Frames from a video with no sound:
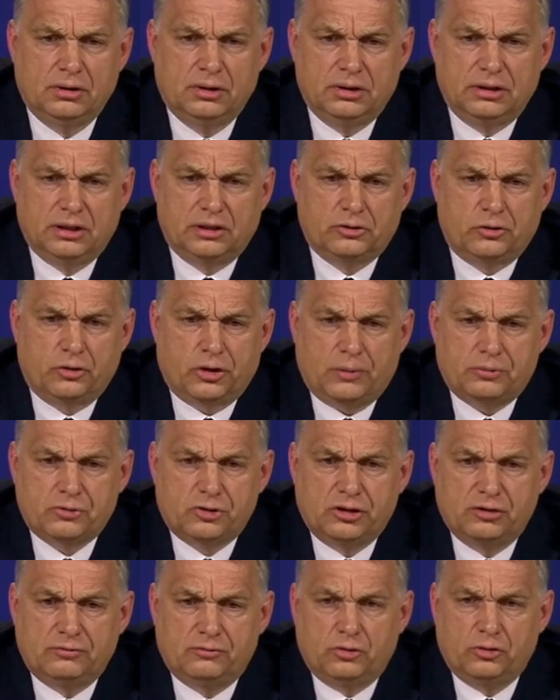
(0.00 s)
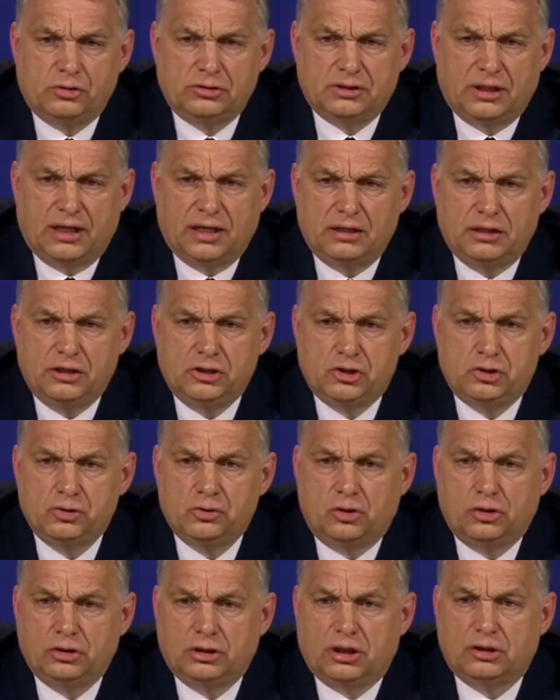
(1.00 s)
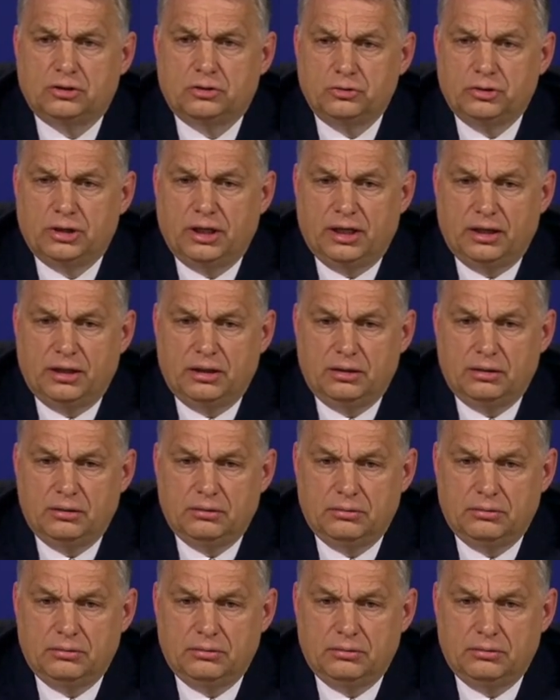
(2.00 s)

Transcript: that corruption was an issue or not today.